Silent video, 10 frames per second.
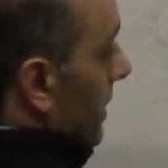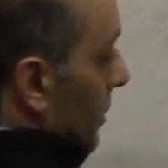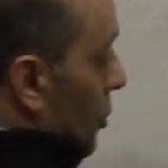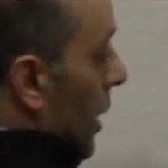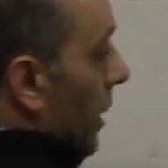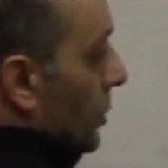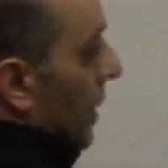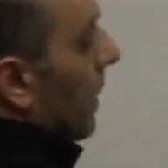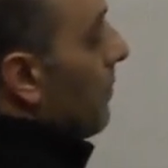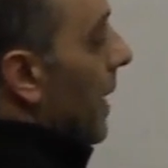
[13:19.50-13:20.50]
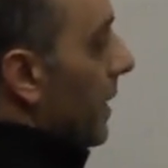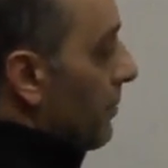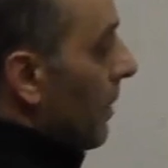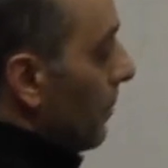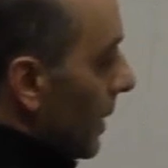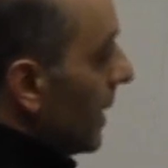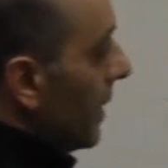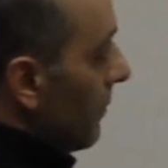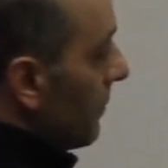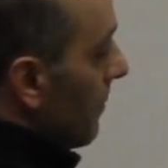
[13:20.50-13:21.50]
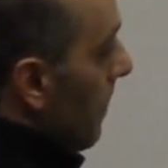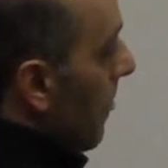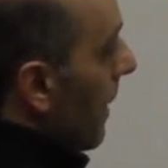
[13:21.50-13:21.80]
is the change that I made in my belief